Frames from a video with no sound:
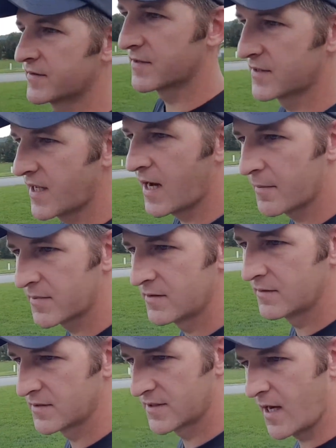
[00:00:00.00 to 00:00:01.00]

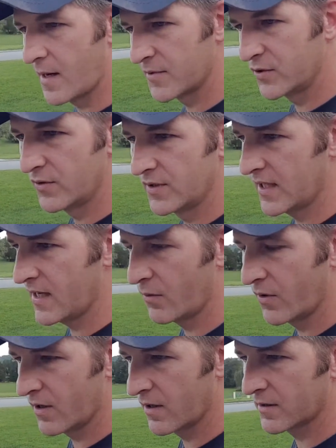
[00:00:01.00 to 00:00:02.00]
stopped doing that
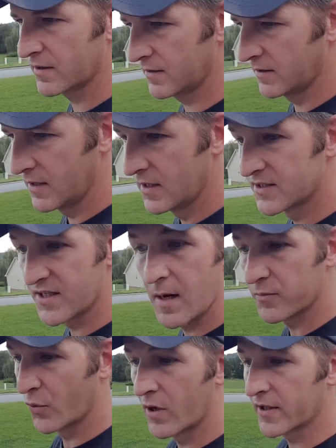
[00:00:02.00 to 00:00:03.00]
work,
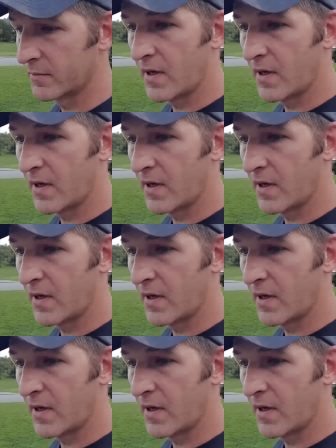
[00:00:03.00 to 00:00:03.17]
stopped working.